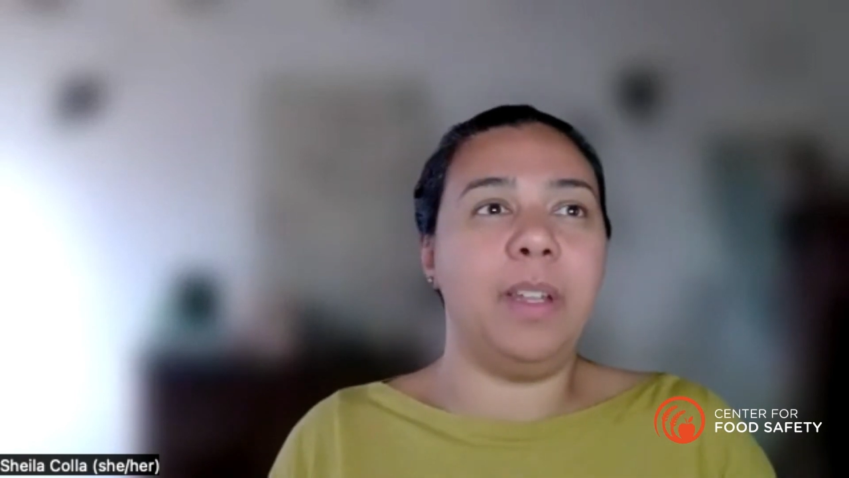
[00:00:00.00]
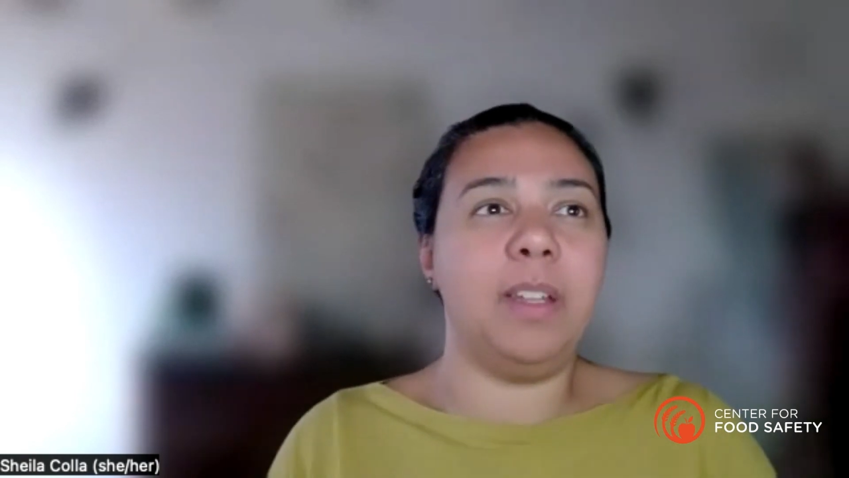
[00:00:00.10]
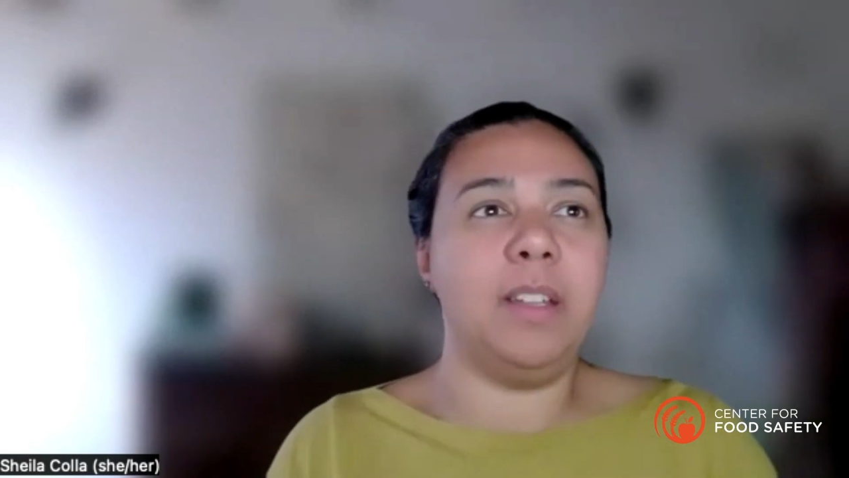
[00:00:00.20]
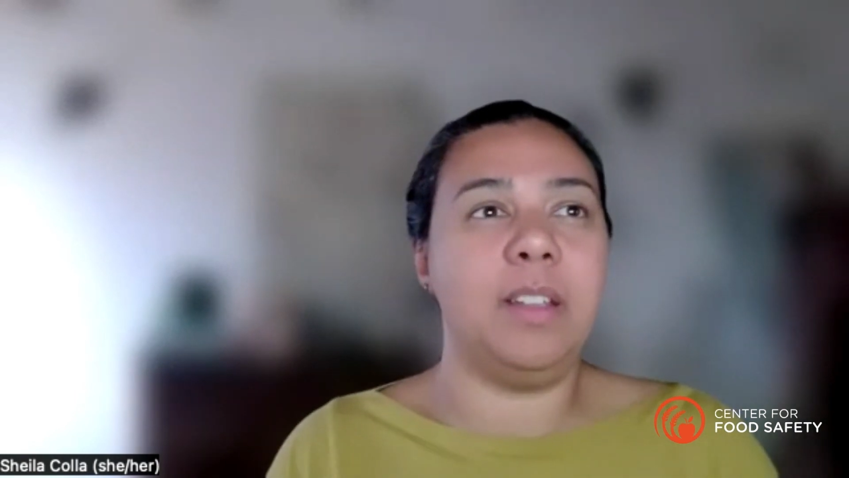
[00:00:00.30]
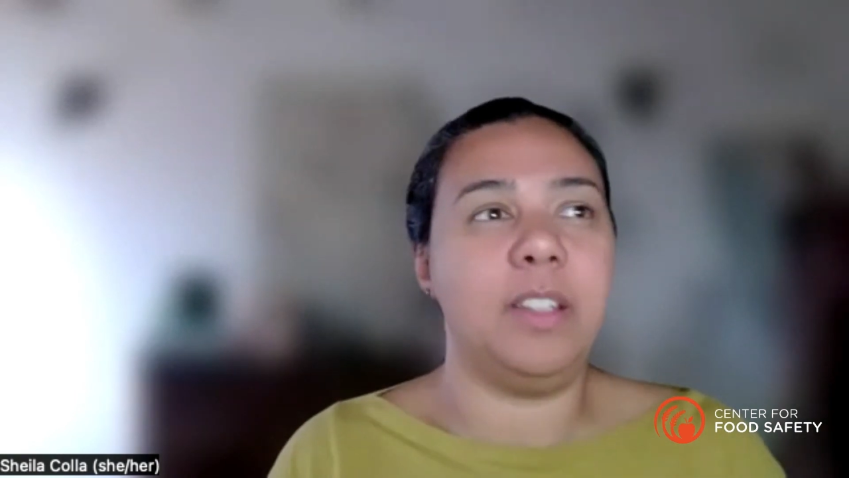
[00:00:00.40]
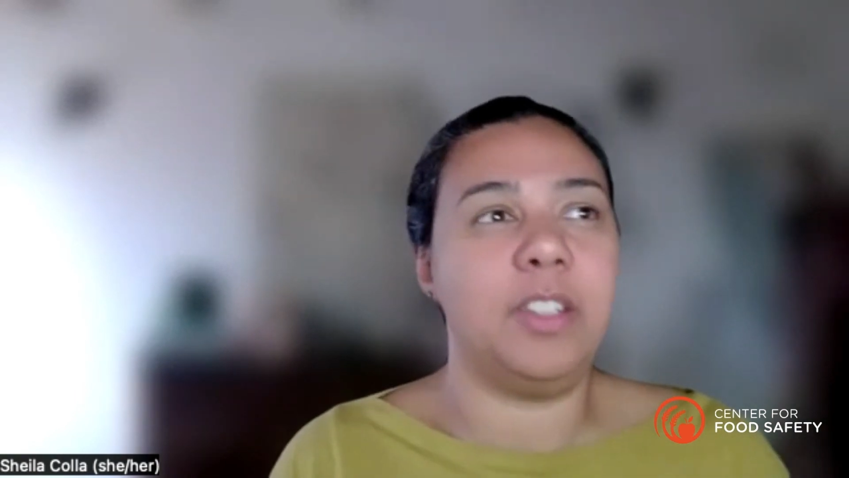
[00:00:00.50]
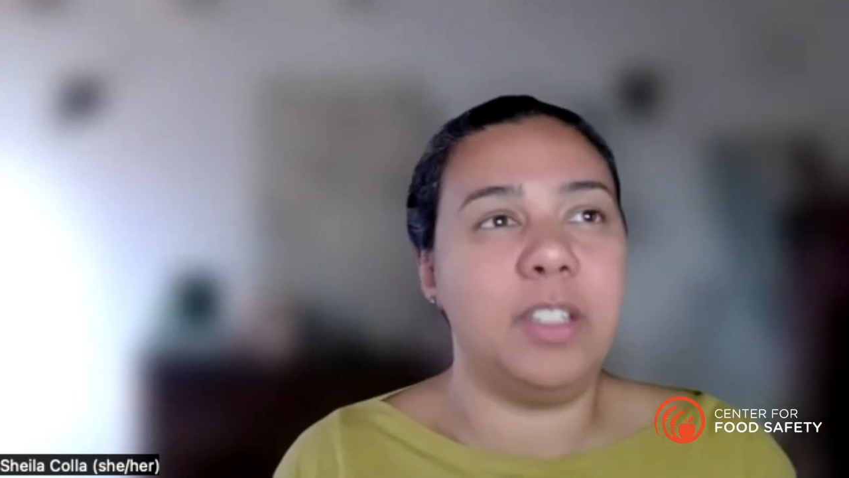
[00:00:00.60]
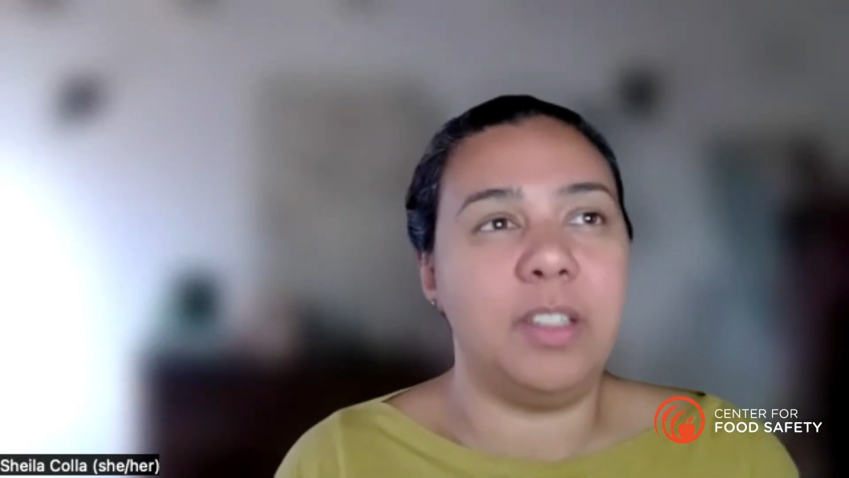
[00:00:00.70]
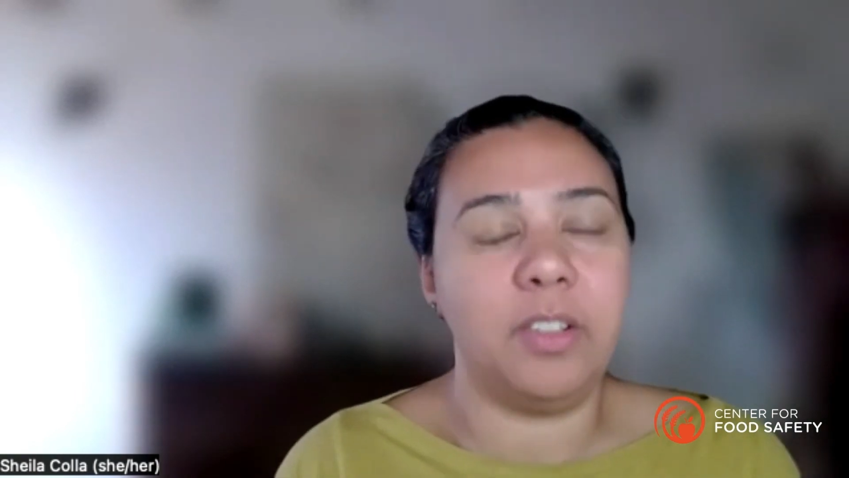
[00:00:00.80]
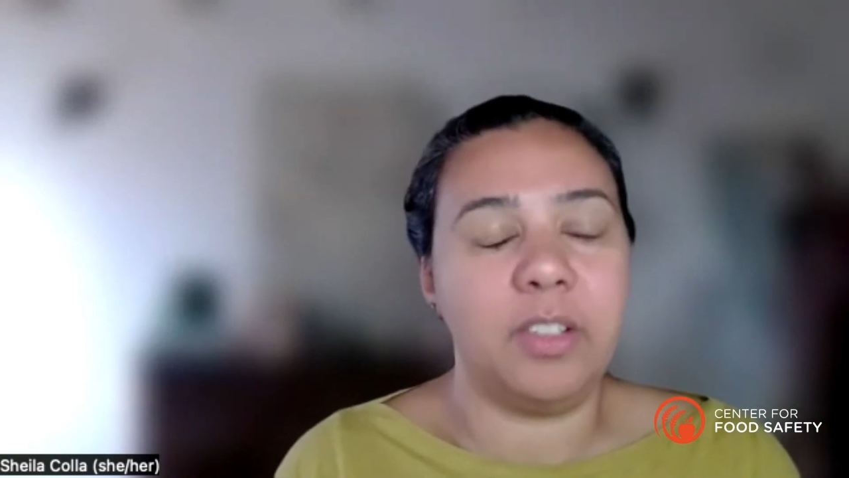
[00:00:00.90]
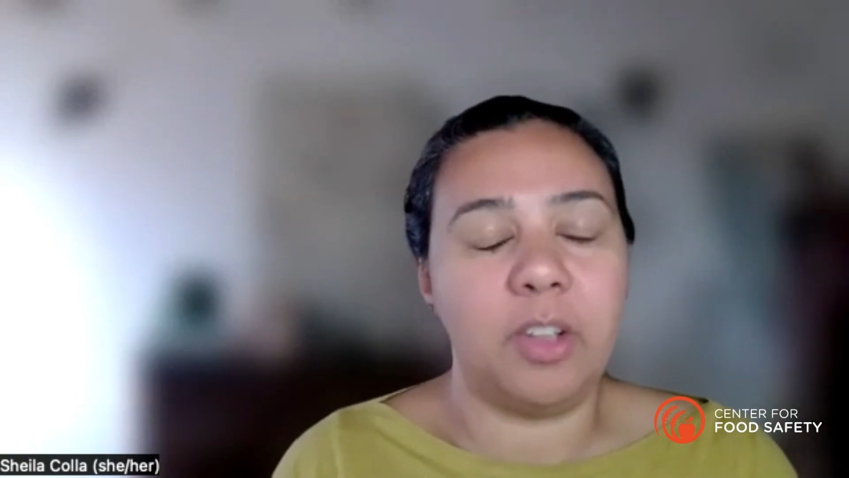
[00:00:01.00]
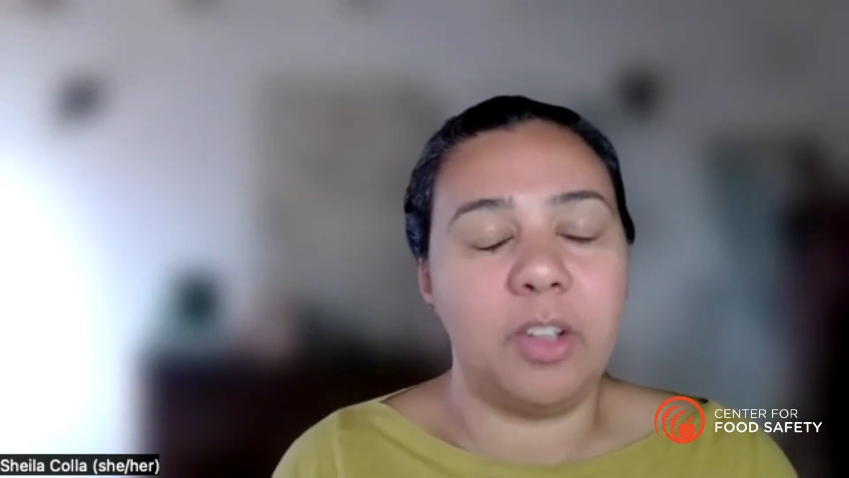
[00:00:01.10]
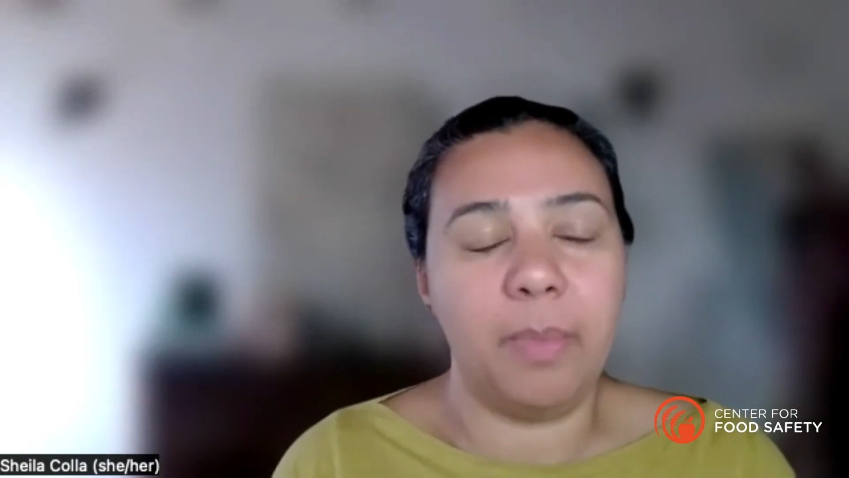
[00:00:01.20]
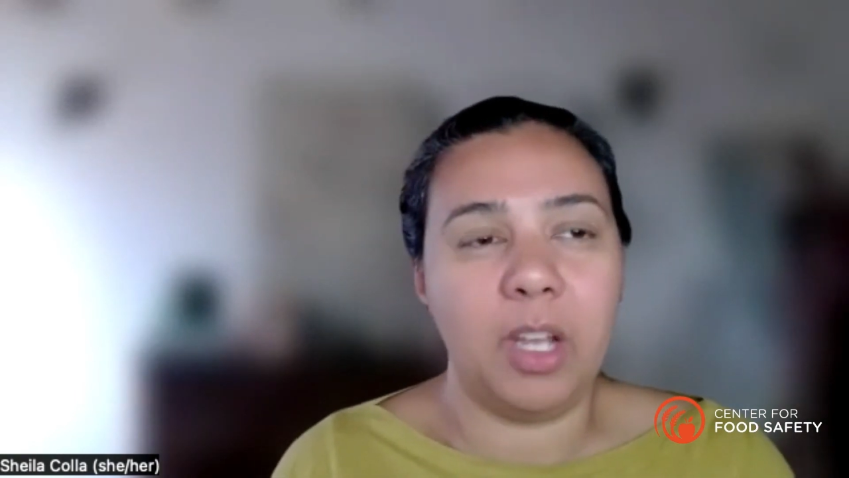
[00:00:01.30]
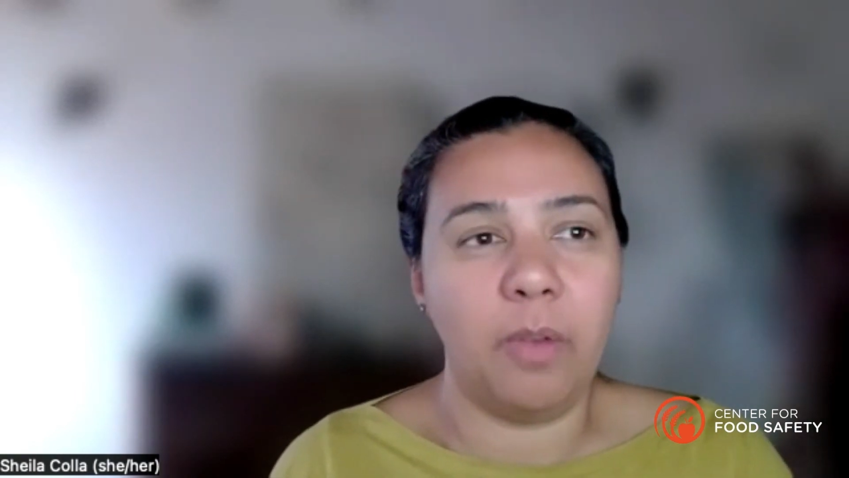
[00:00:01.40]
and just there's
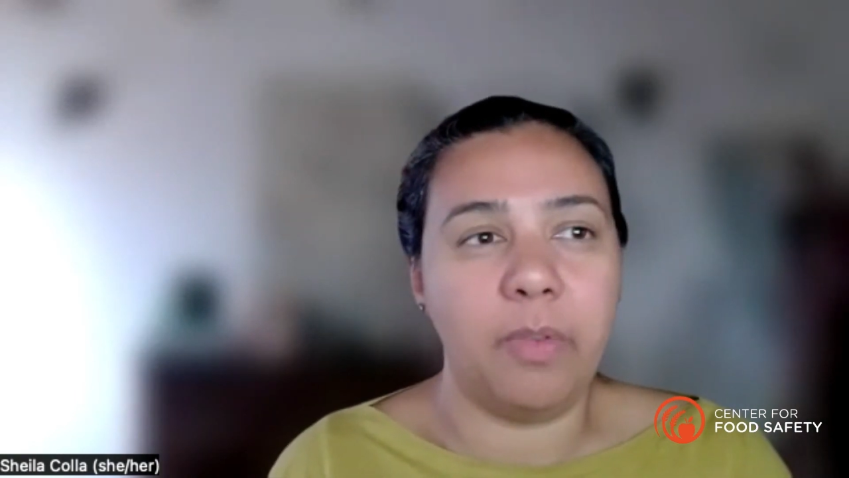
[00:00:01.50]
so many